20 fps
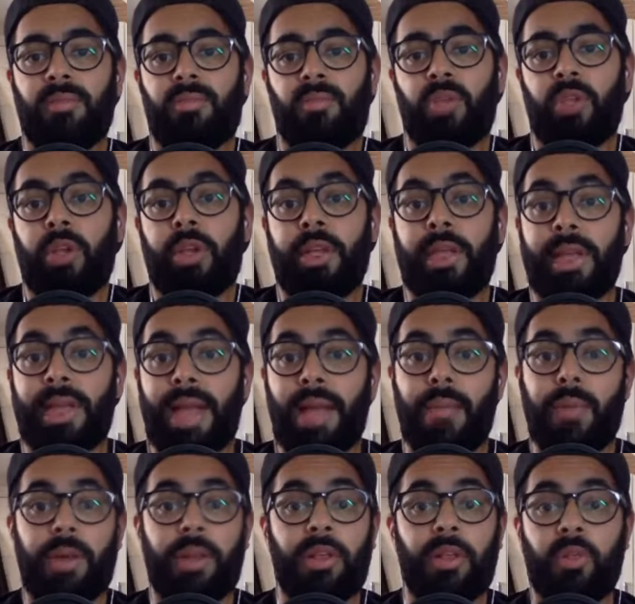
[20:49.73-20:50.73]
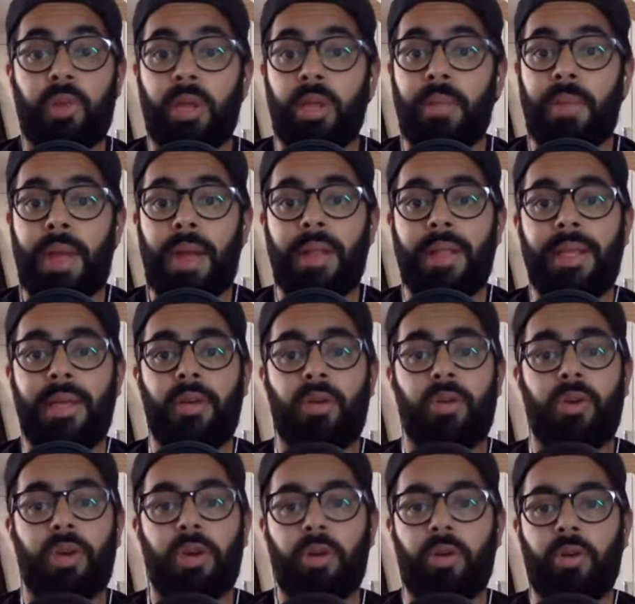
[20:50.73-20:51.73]
we're looking at Gabriel as well, apparently,
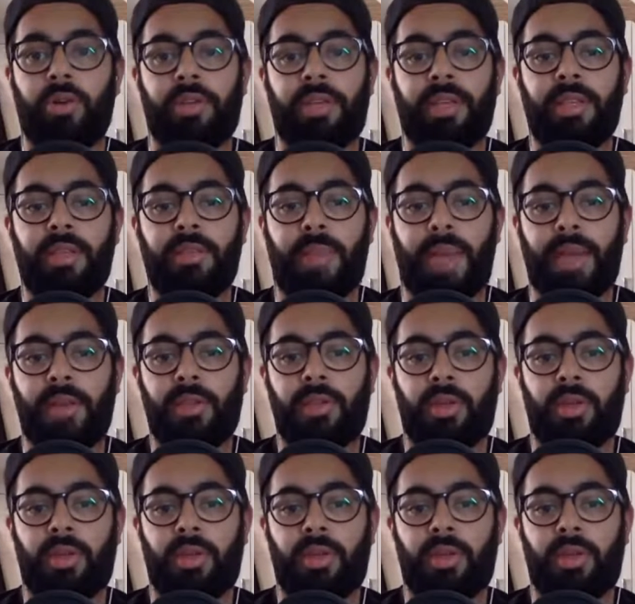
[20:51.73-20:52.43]
or a centre back.